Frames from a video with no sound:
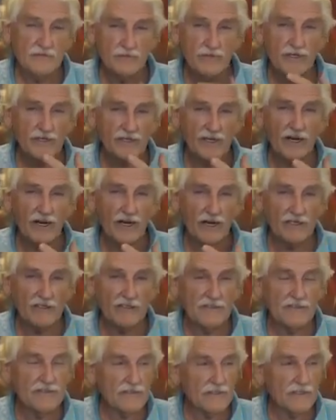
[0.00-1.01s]
be
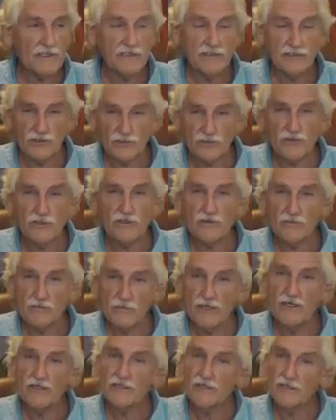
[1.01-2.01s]
kind, unless you really
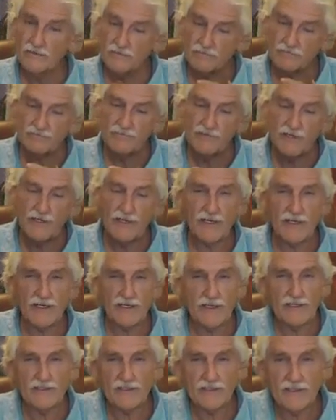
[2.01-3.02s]
mean to dig it
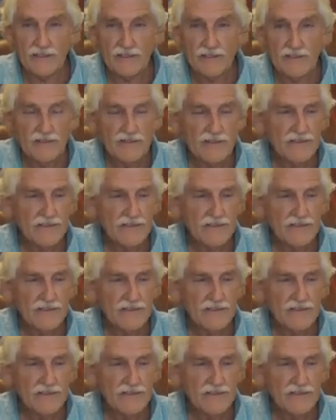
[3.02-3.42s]
in there?